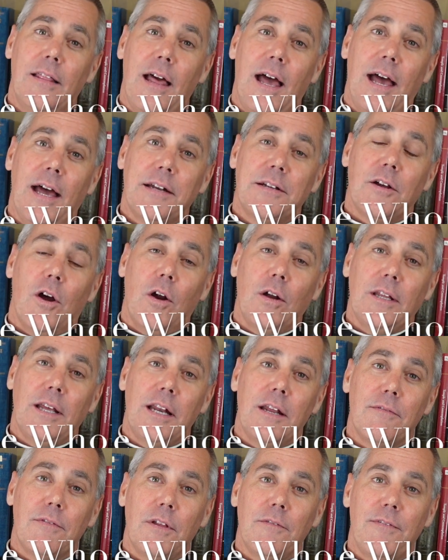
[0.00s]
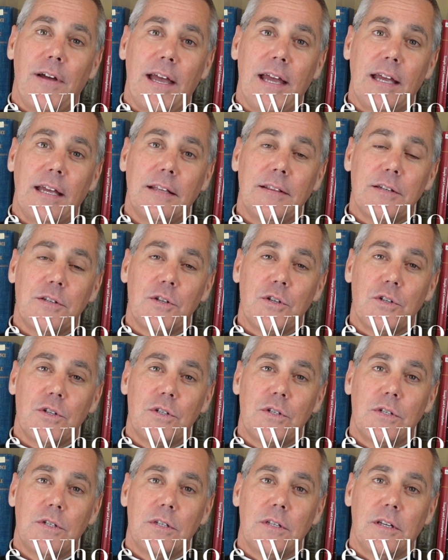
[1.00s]
at Our Lady of Lavang. This
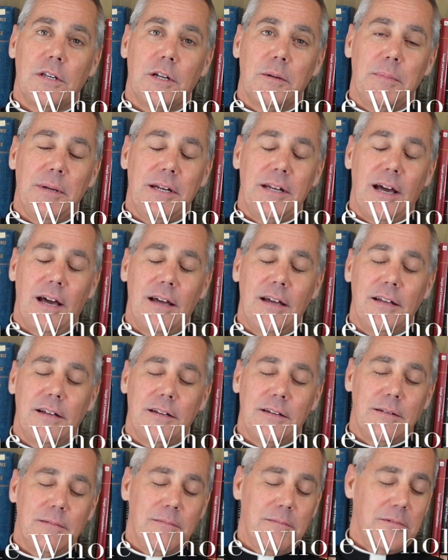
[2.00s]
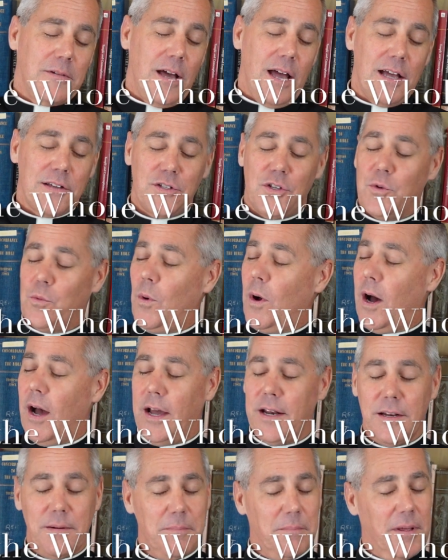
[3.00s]
is going to be
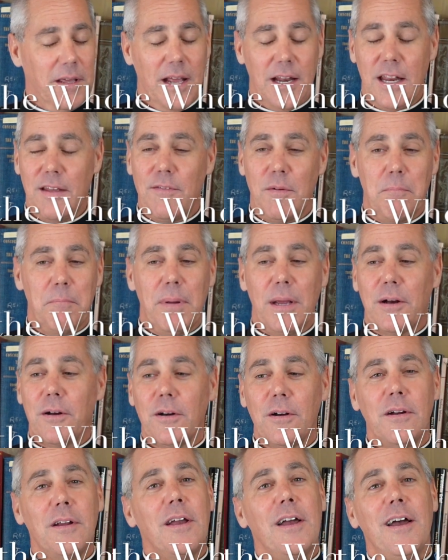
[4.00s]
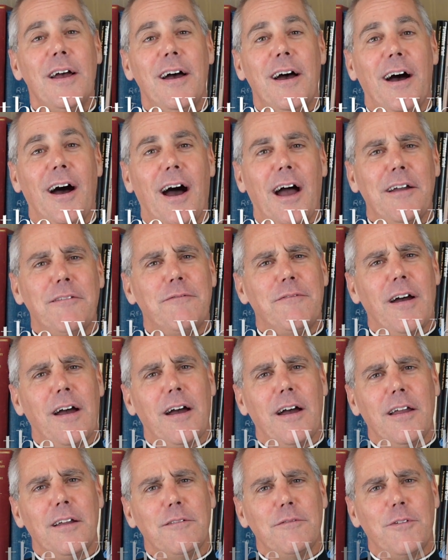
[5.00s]
diocesan-wide and even bigger.
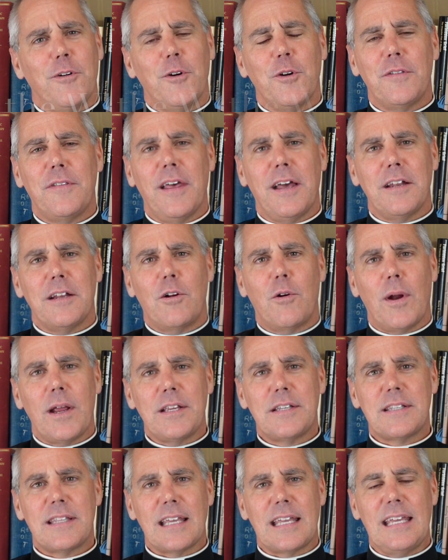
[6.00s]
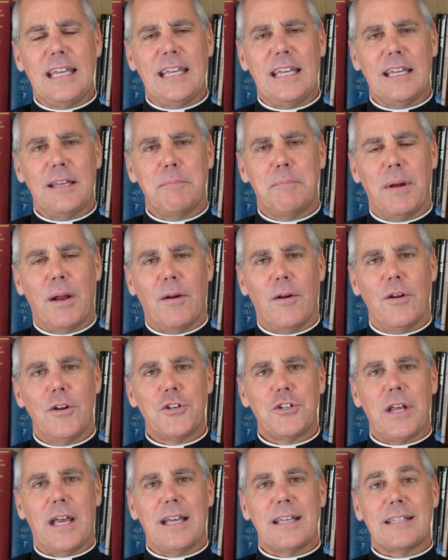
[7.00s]
I've heard that Christ the King
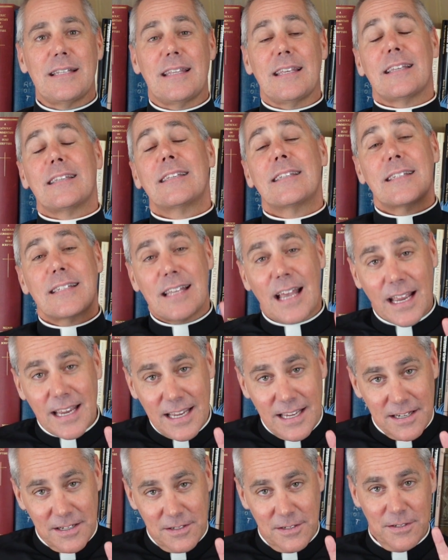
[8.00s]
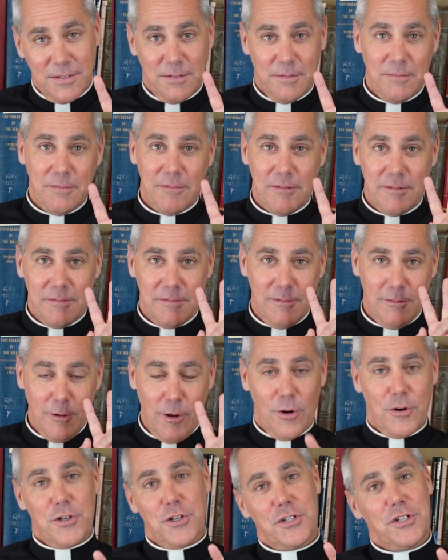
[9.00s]
Parish has the second
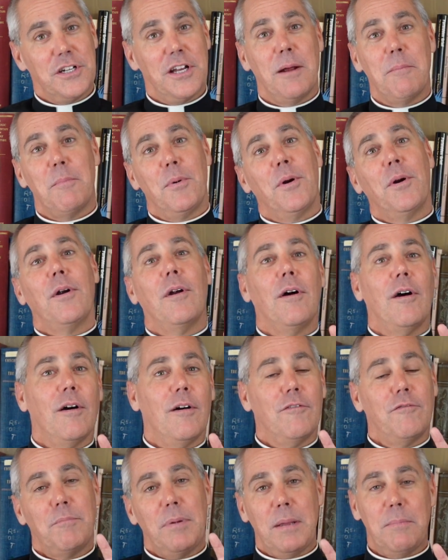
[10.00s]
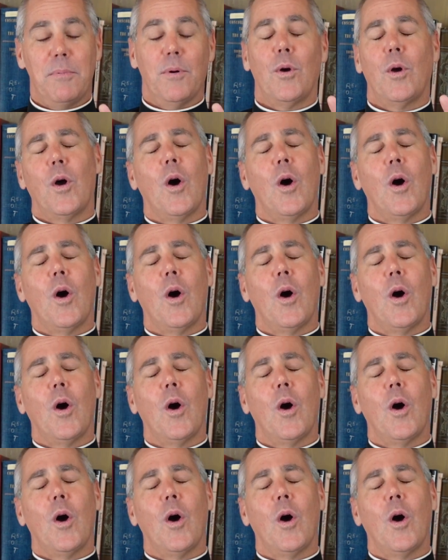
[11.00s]
largest number of people